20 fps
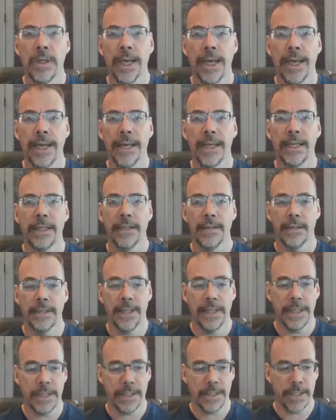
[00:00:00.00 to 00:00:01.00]
And
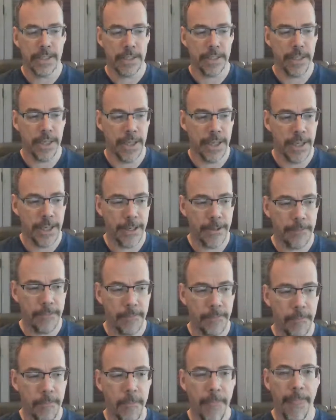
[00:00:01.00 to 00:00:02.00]
it's
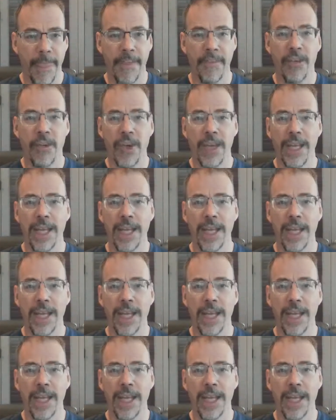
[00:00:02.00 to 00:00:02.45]
an